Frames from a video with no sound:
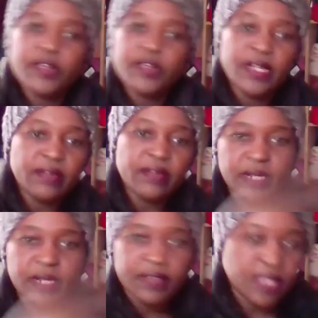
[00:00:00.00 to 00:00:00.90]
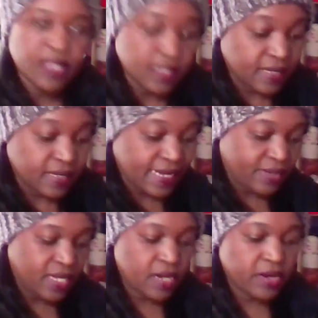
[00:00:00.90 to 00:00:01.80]
turning around, but everything is down
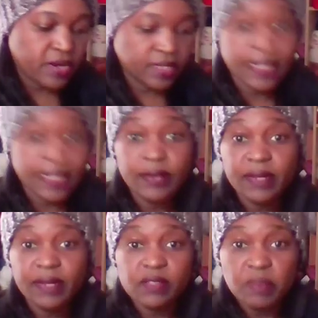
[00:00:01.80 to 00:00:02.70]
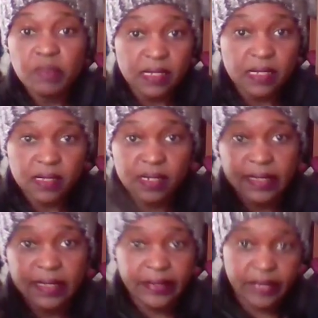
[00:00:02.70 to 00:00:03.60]
here because I don't have space. It's
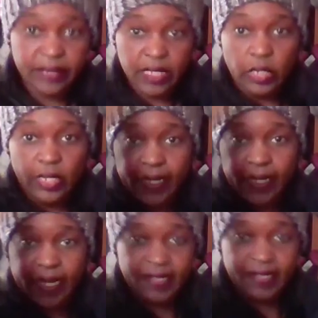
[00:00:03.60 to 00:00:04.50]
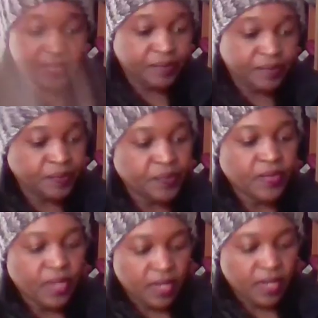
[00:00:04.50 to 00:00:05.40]
literally all I have.
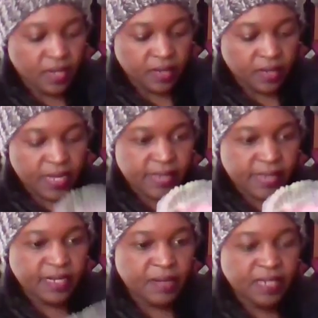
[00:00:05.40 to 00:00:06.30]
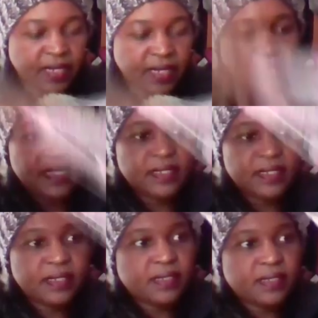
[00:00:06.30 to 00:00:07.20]
Last time I said that
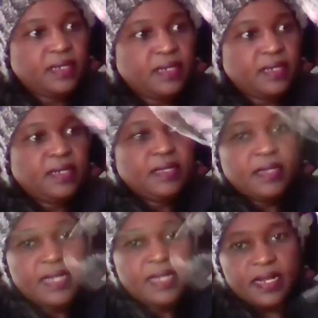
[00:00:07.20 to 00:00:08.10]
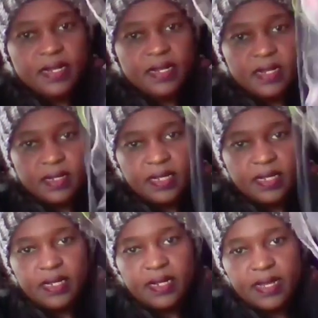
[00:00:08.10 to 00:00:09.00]
this
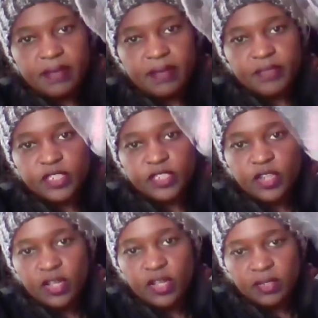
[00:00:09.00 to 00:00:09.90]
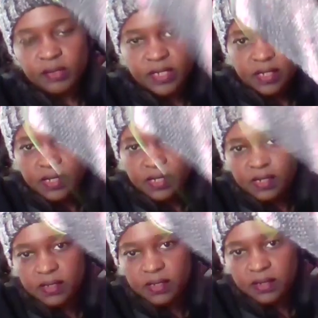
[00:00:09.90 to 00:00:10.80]
knitted shawl, which is
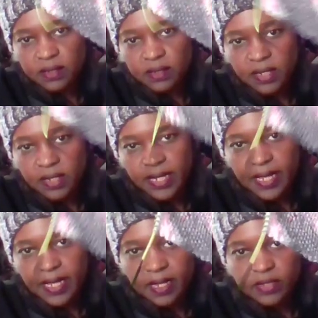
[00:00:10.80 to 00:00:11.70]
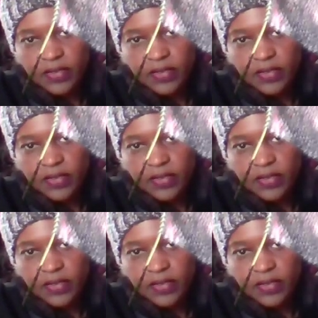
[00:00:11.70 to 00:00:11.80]
on hiatus